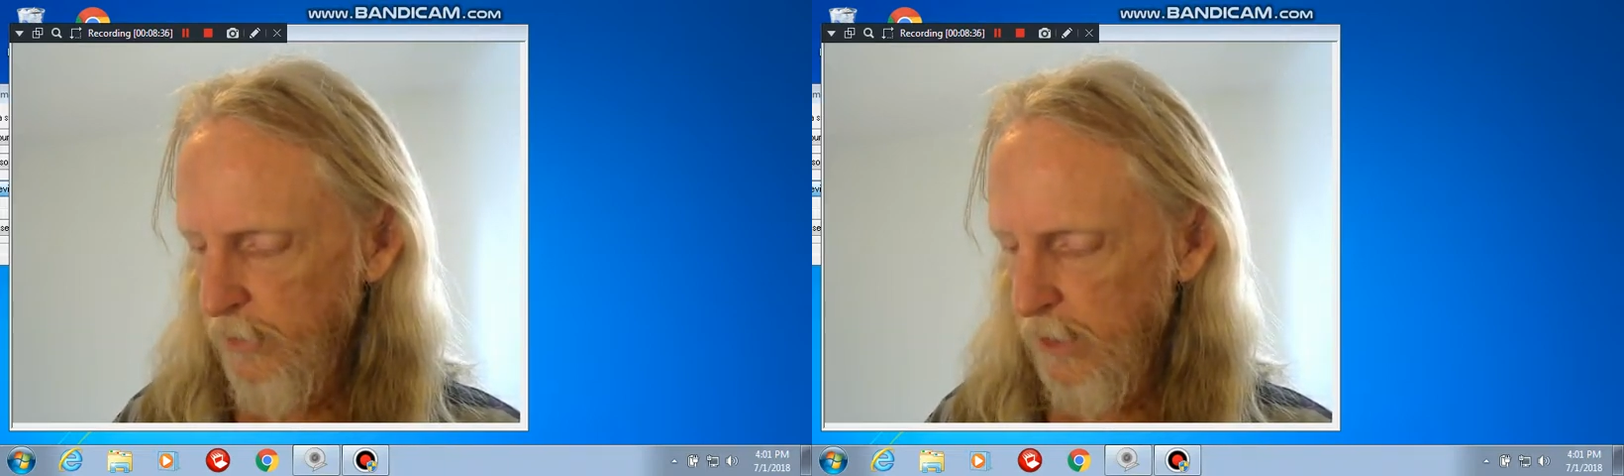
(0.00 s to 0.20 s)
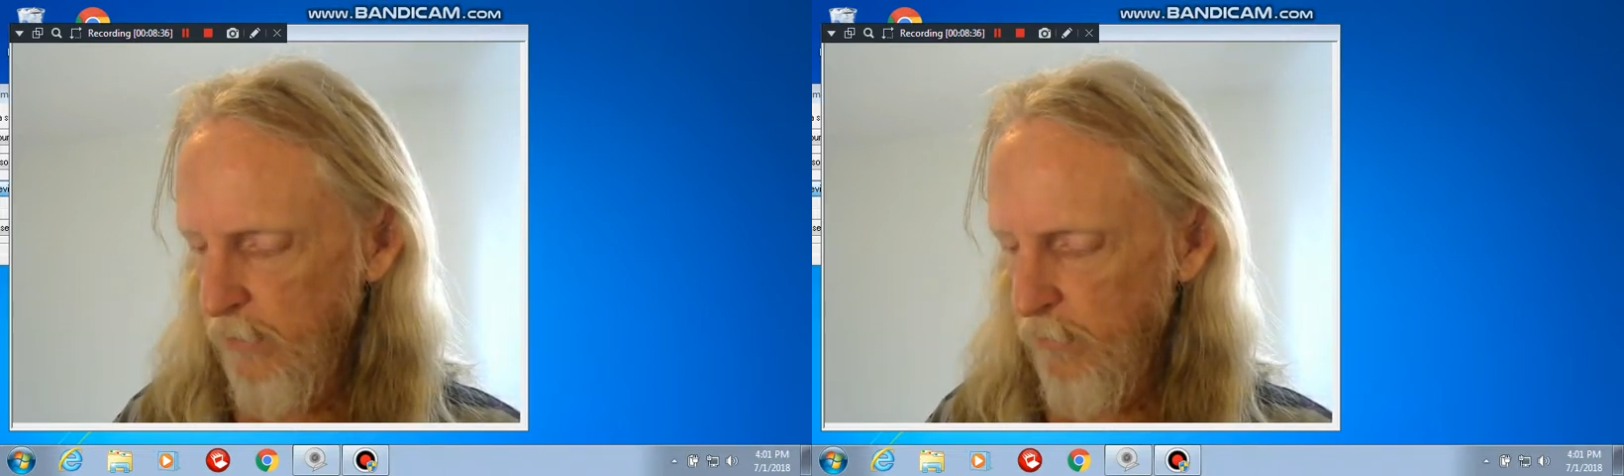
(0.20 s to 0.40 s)

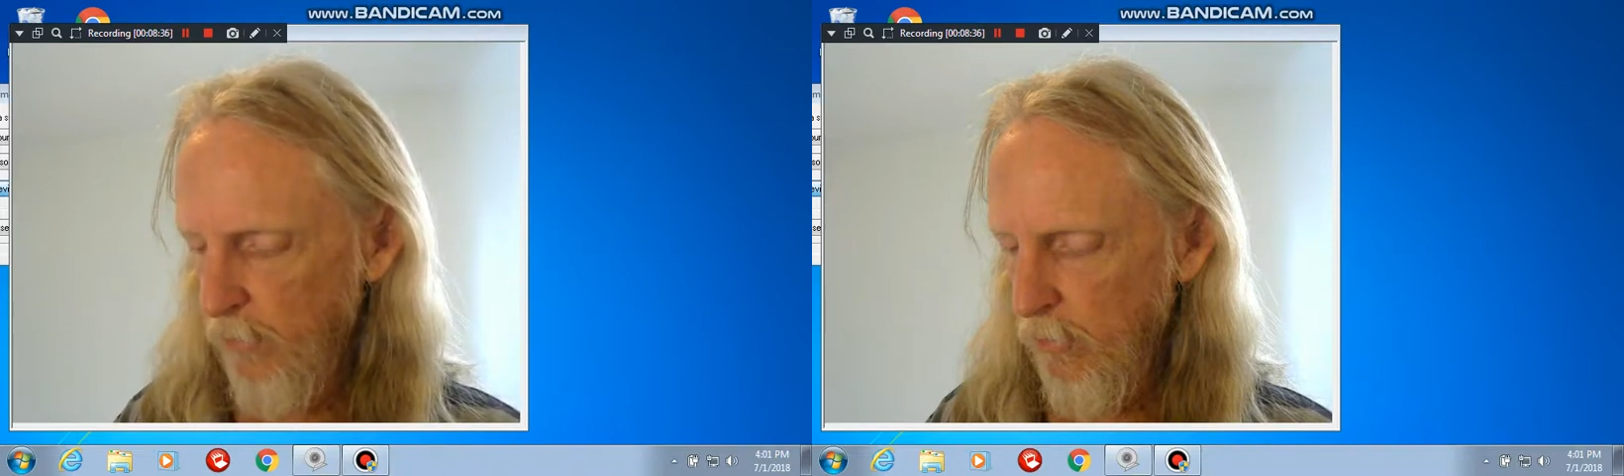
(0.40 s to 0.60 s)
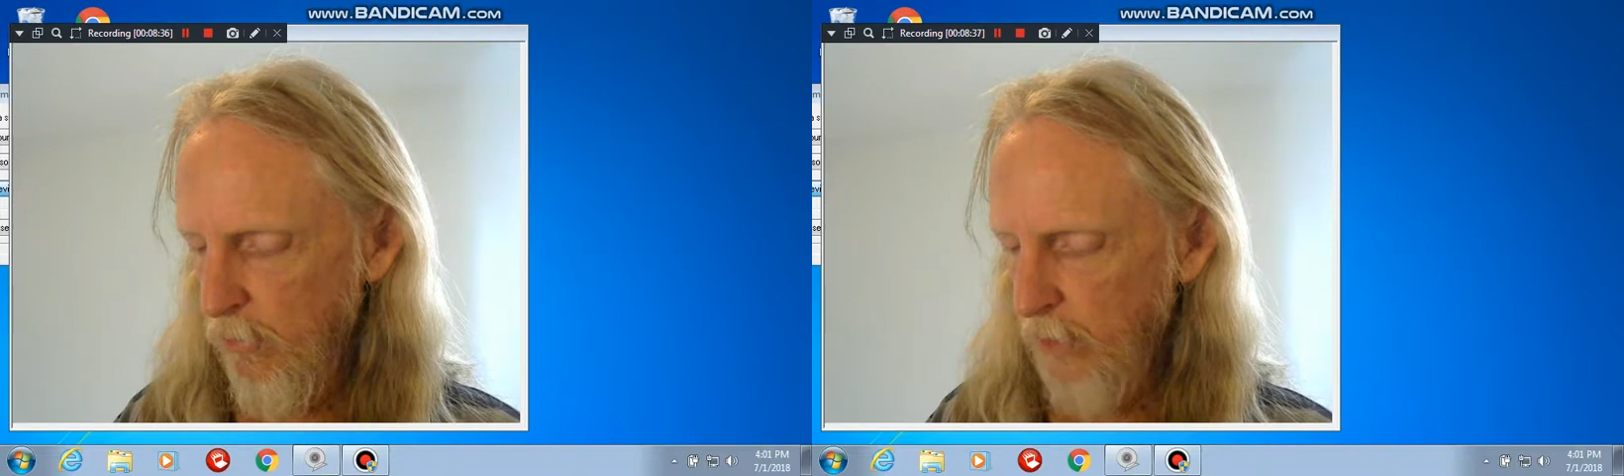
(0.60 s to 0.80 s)

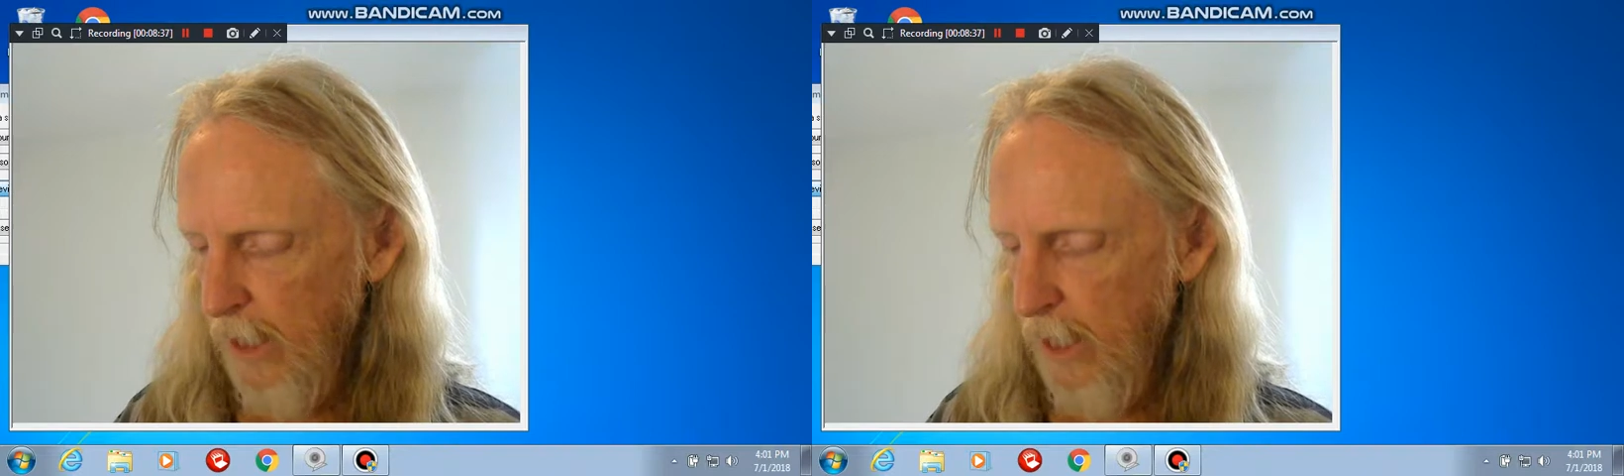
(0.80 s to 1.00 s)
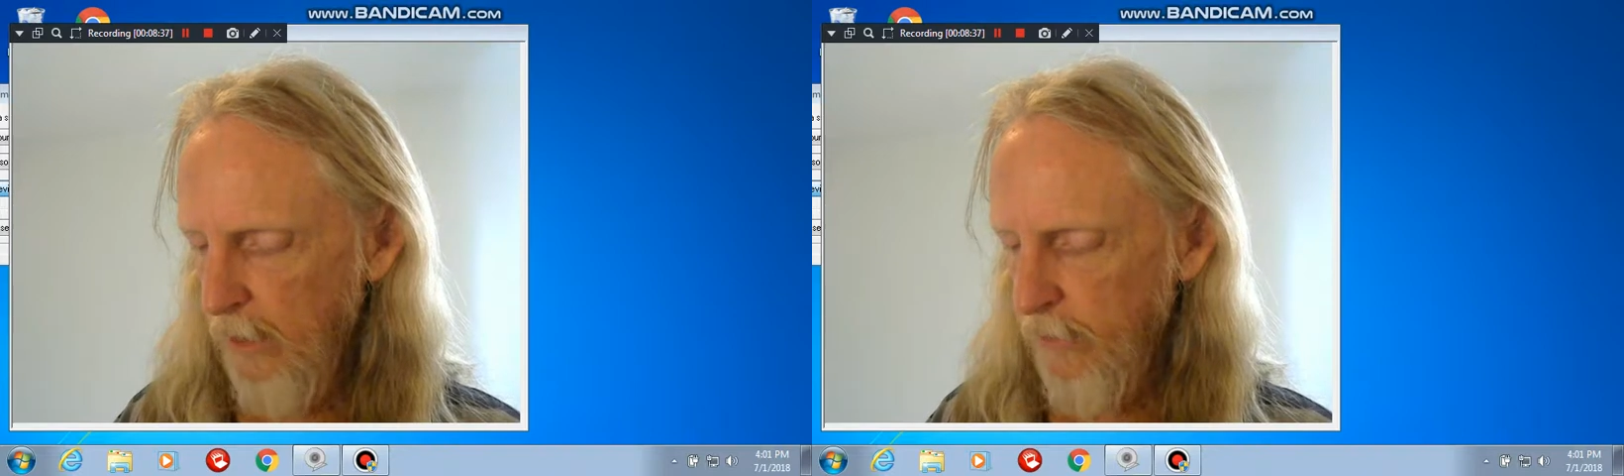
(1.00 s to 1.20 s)
evil
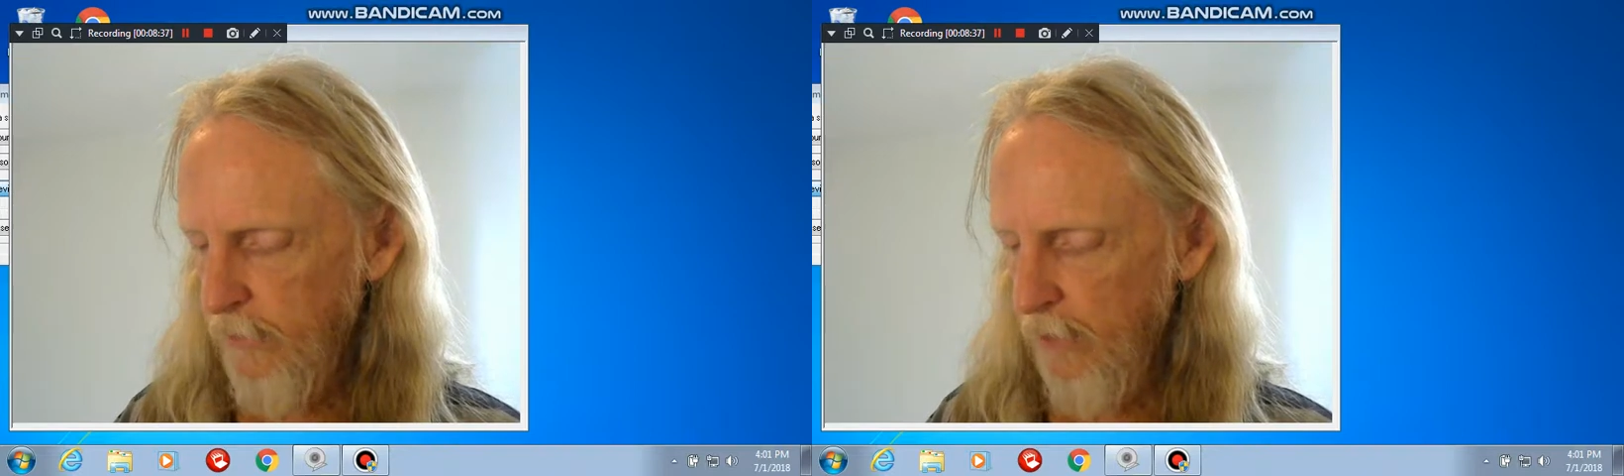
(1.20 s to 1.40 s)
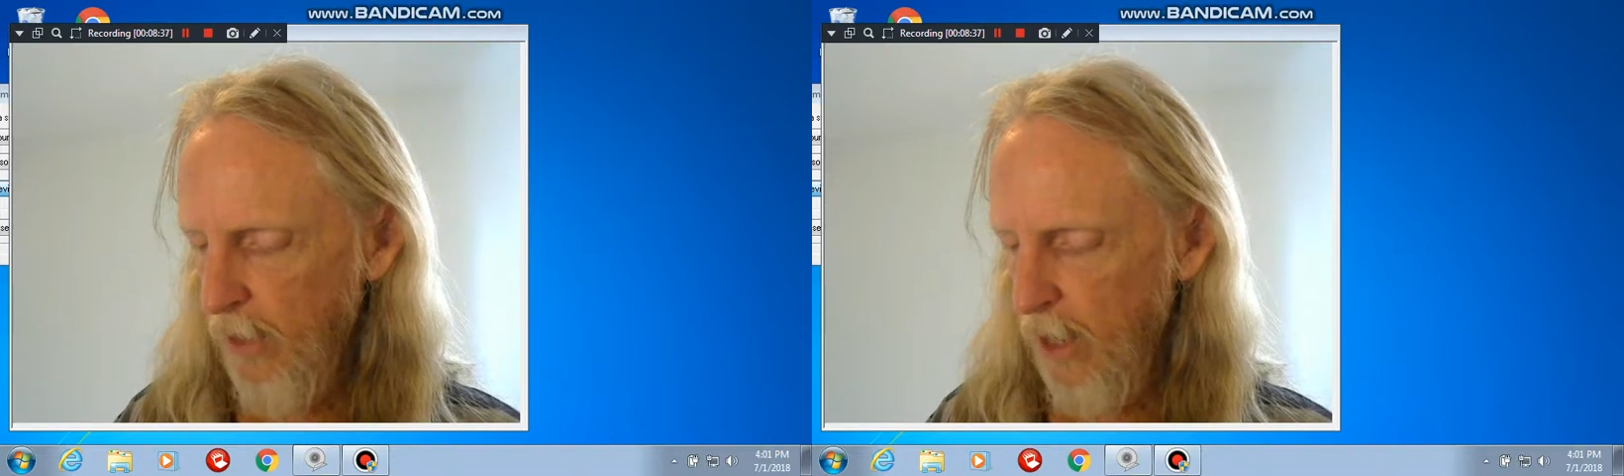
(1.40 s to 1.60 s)
hateth the
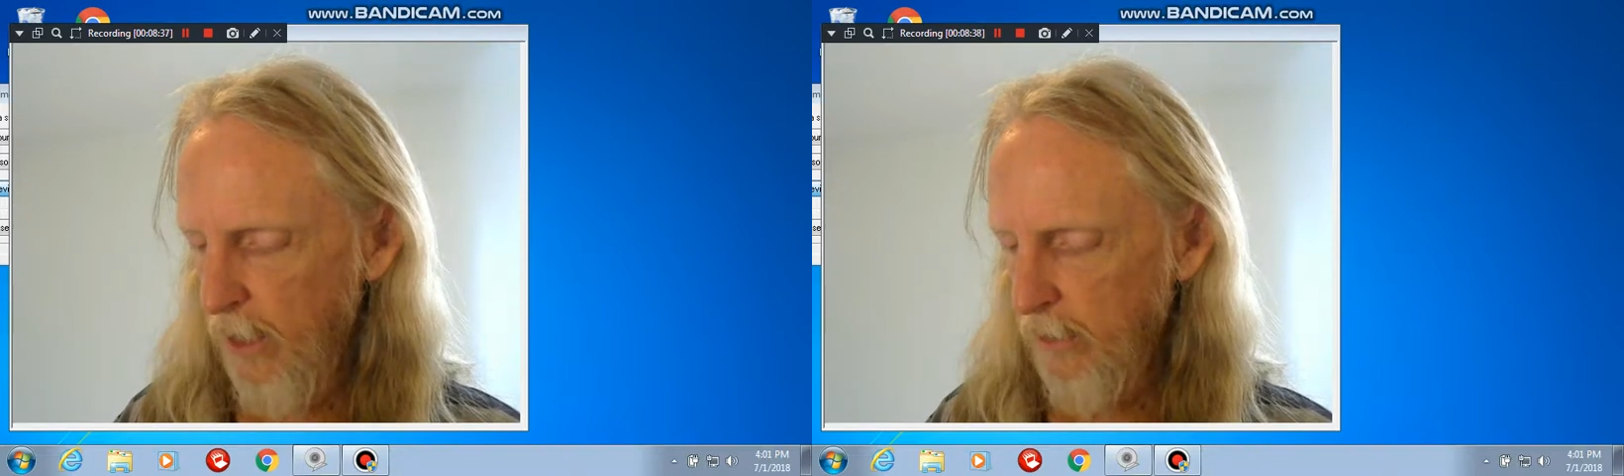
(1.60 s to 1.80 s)
light,